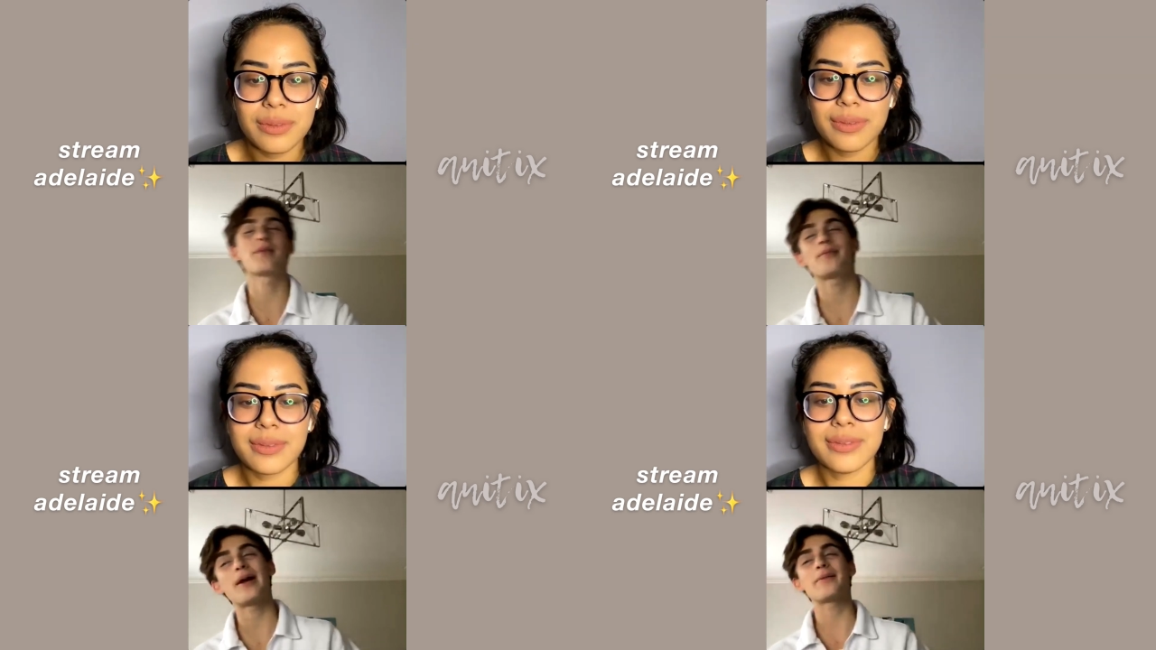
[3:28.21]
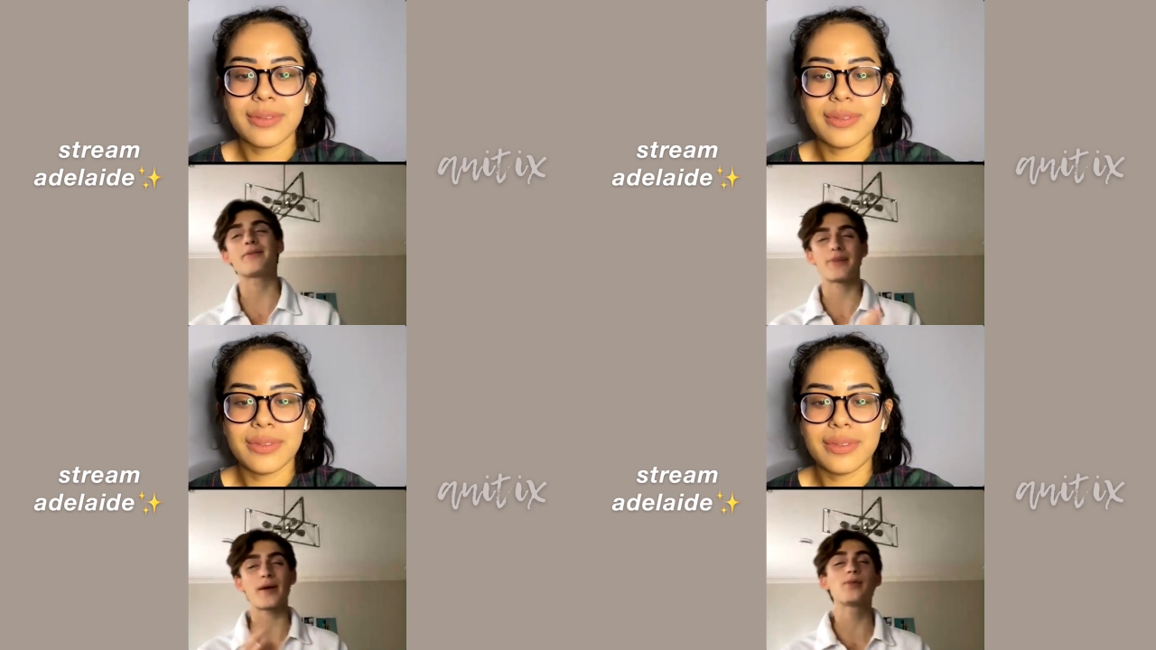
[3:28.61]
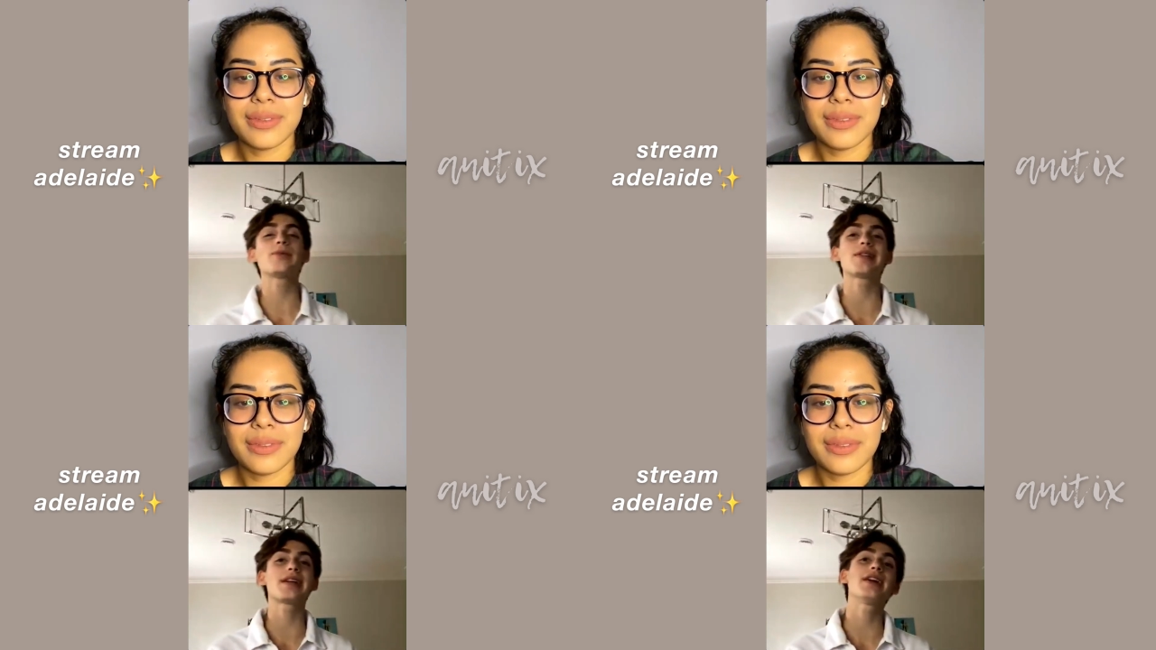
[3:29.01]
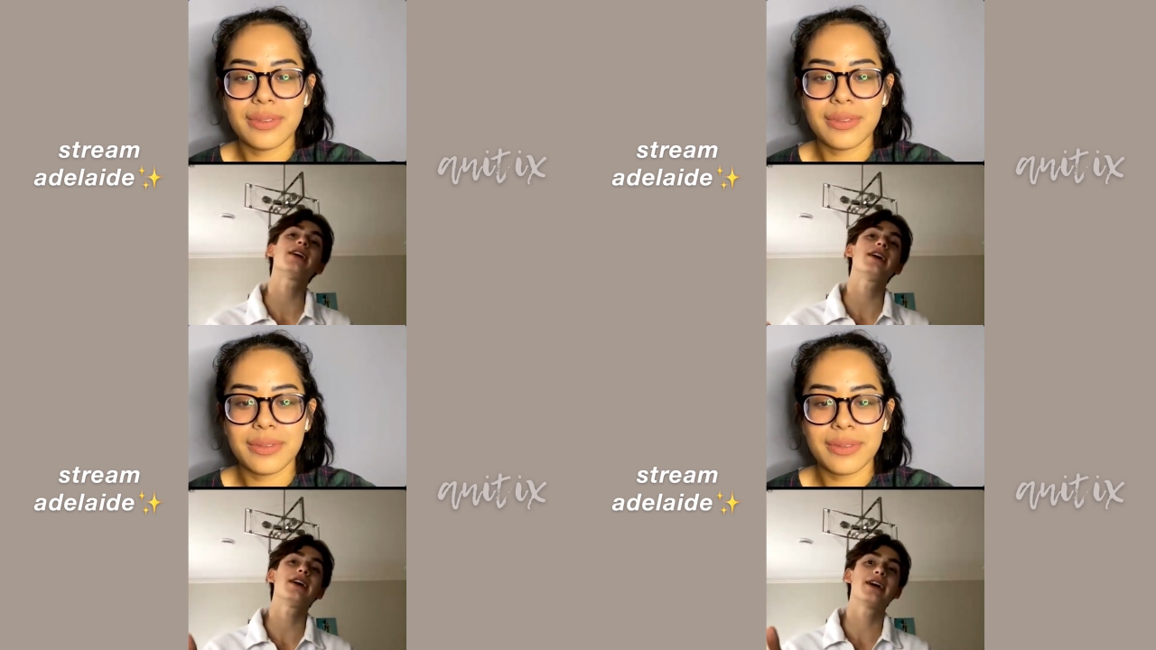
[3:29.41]
Speaker 1: My probably
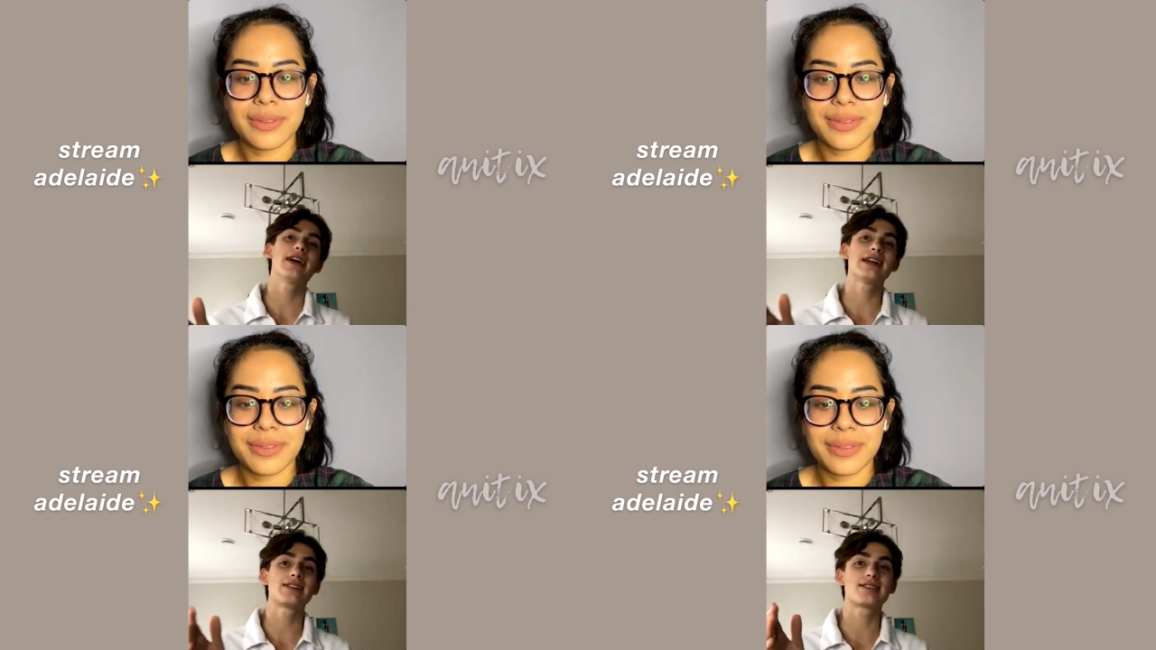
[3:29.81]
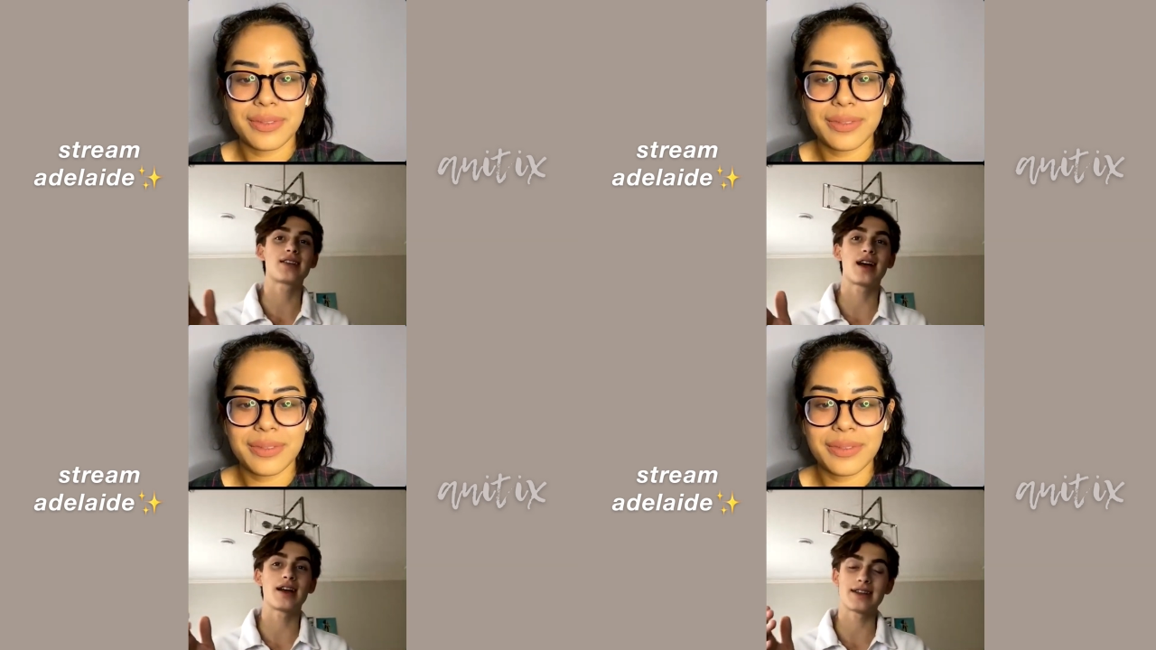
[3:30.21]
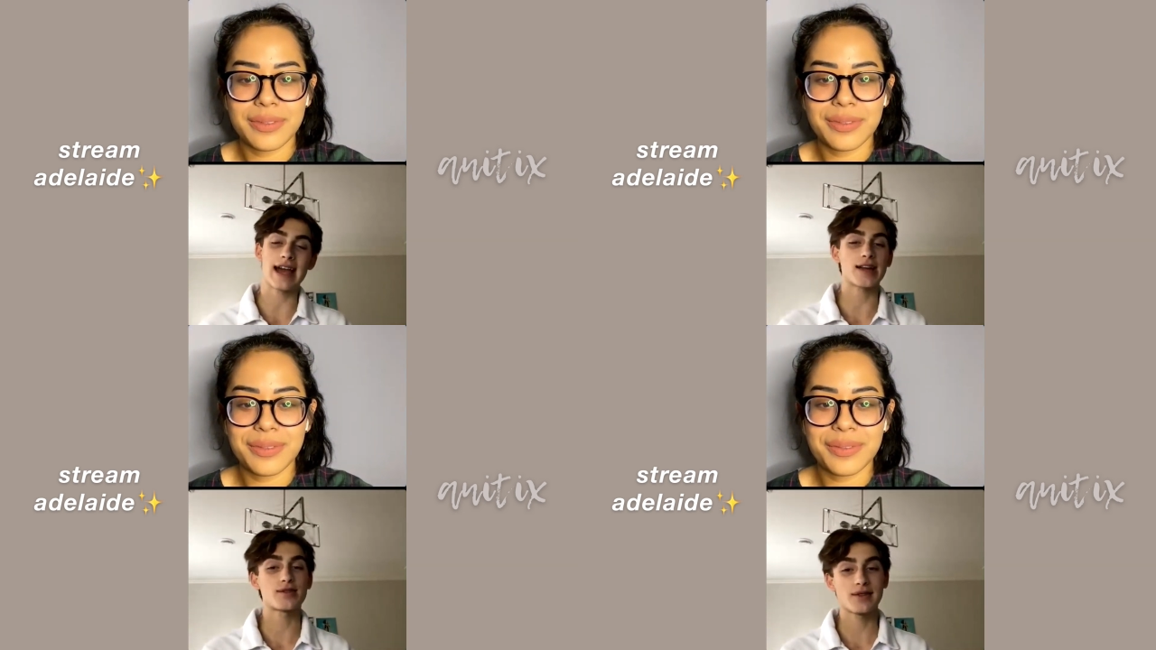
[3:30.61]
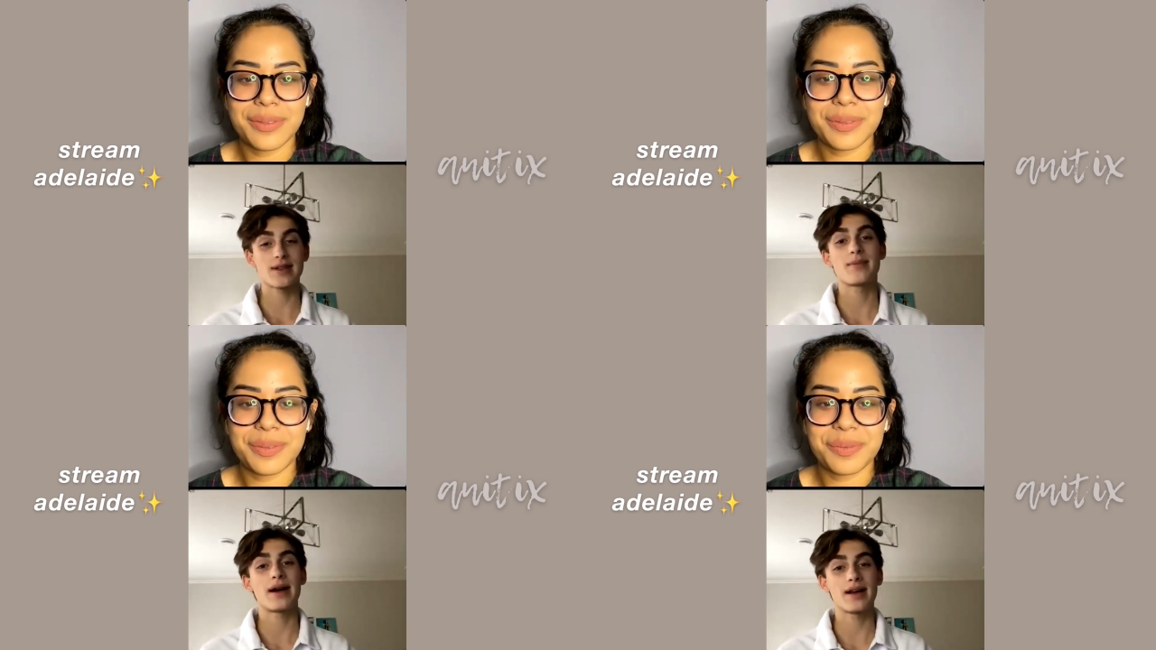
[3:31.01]
it's uh, naturally
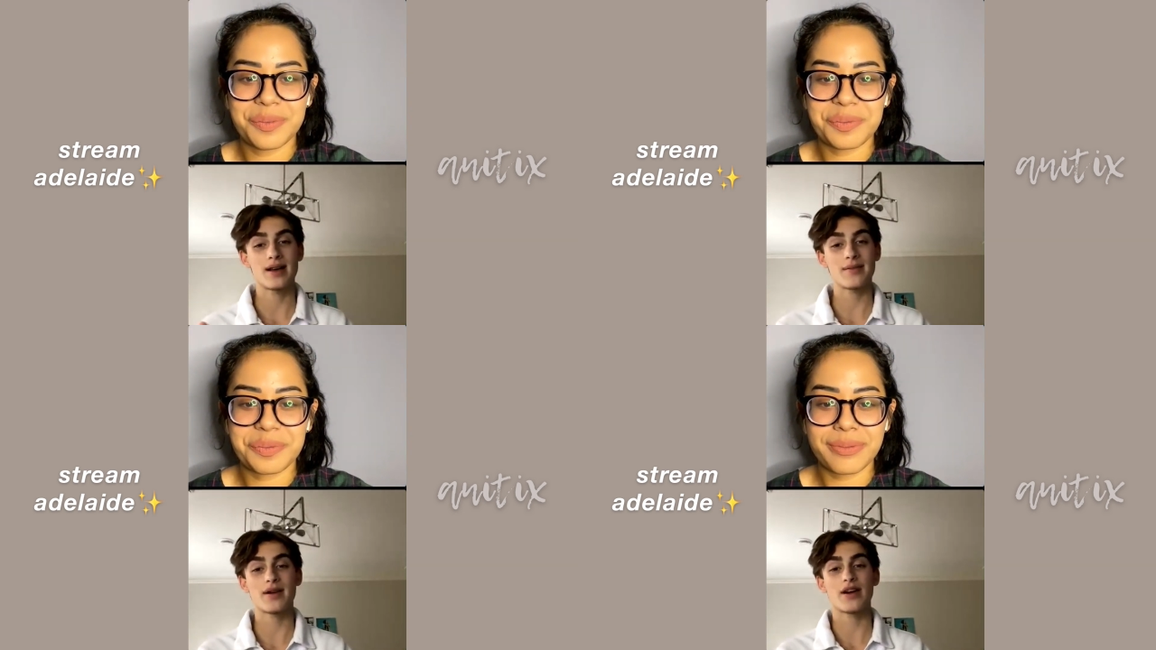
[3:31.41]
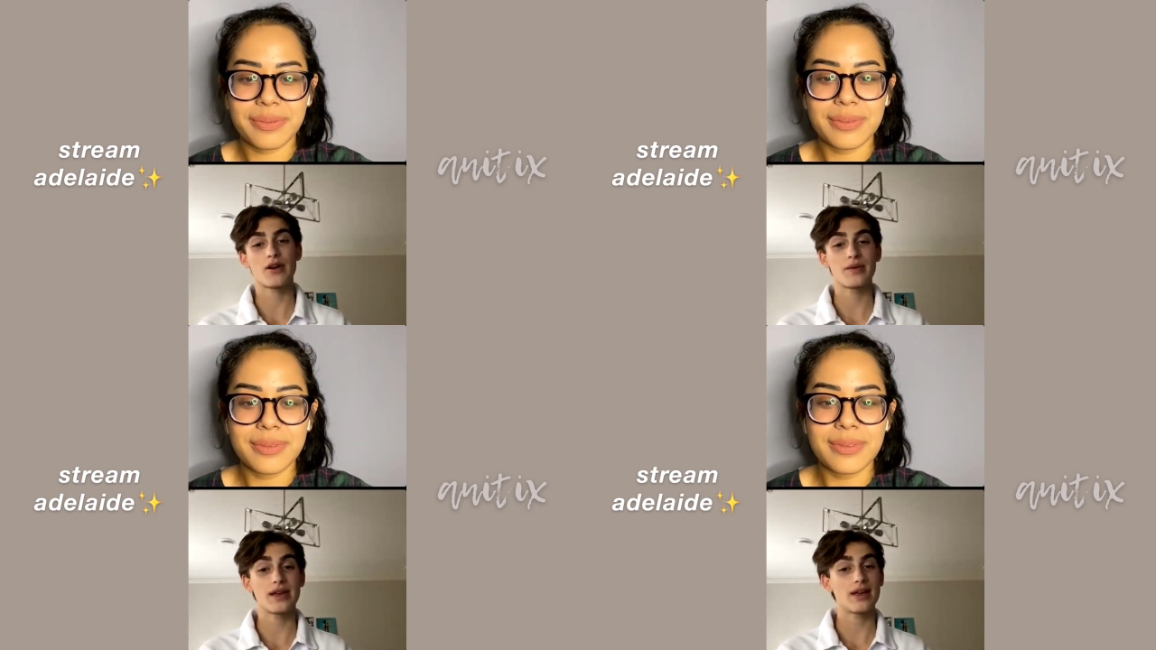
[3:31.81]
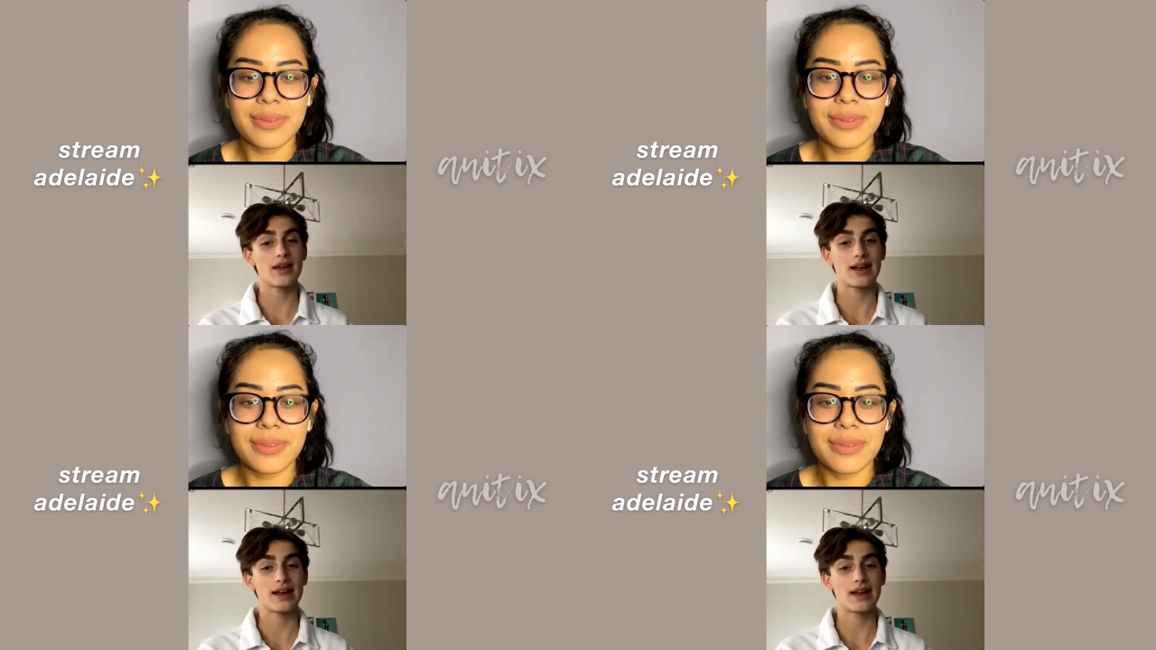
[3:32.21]
by Amir Obi at the